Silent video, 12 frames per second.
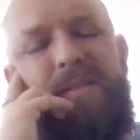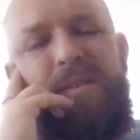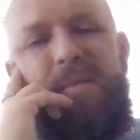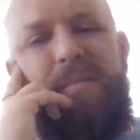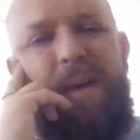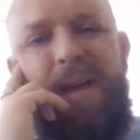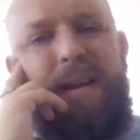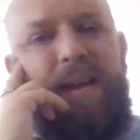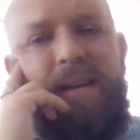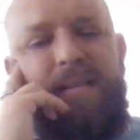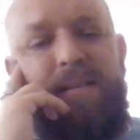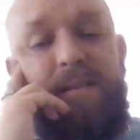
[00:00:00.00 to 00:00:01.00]
so it may
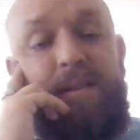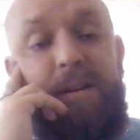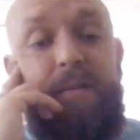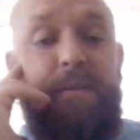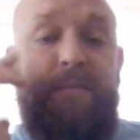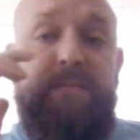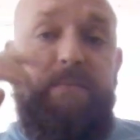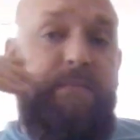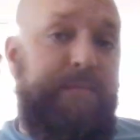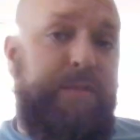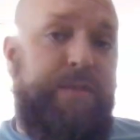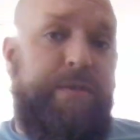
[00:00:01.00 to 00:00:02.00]
not necessarily
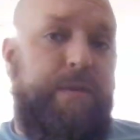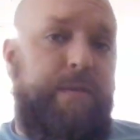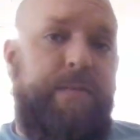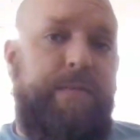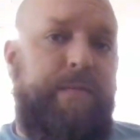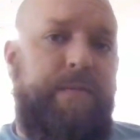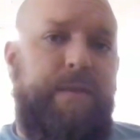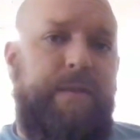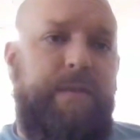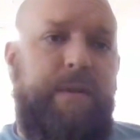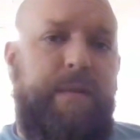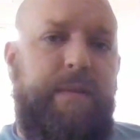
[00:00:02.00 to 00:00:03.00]
serve
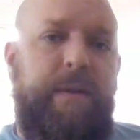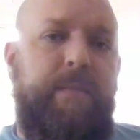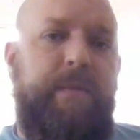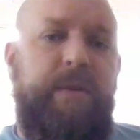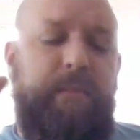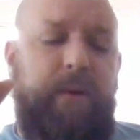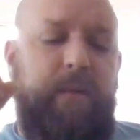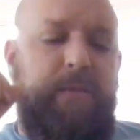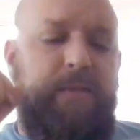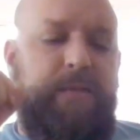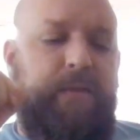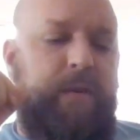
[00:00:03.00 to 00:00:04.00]
a therapeutic
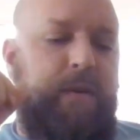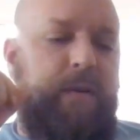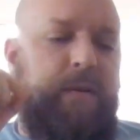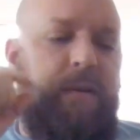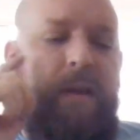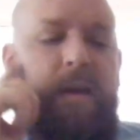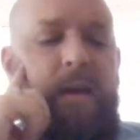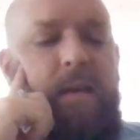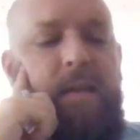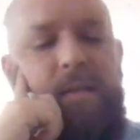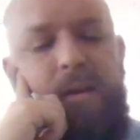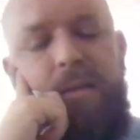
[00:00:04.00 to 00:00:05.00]
purpose for her.
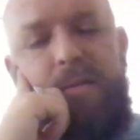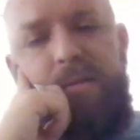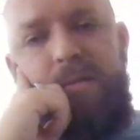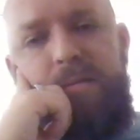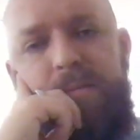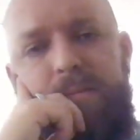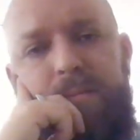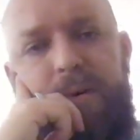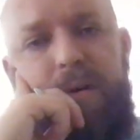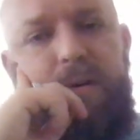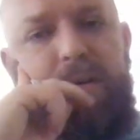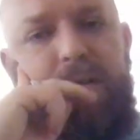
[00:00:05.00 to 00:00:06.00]
The other
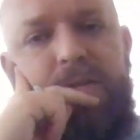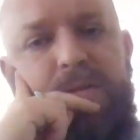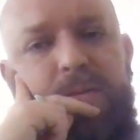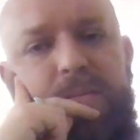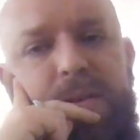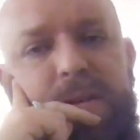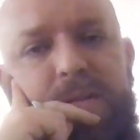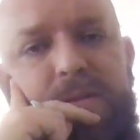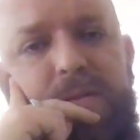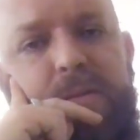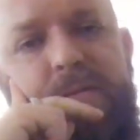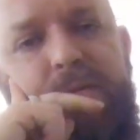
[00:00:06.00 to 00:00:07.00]
part of this would be
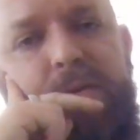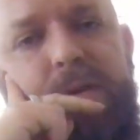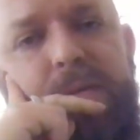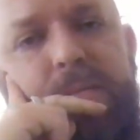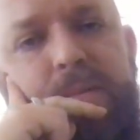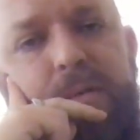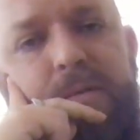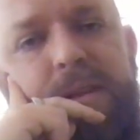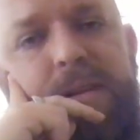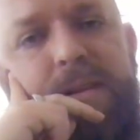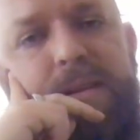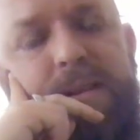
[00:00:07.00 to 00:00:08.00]
to avoid
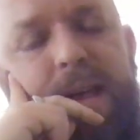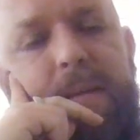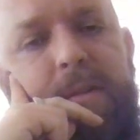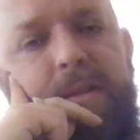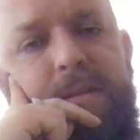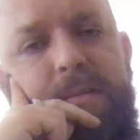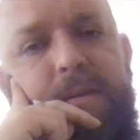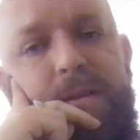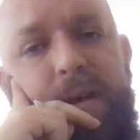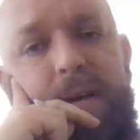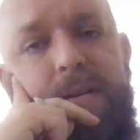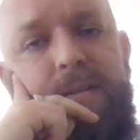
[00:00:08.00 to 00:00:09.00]
protein catabolism in
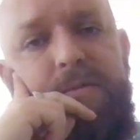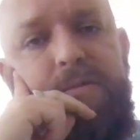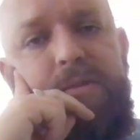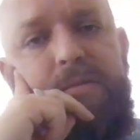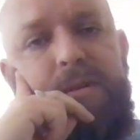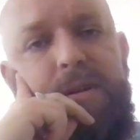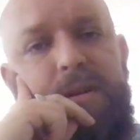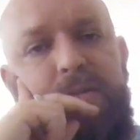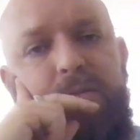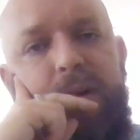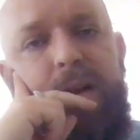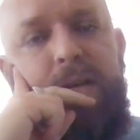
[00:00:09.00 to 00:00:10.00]
her diet, so she would need
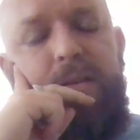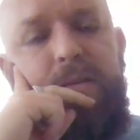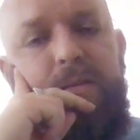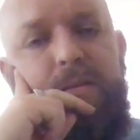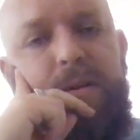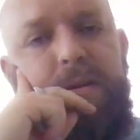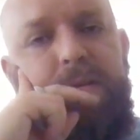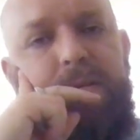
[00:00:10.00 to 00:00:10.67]
regular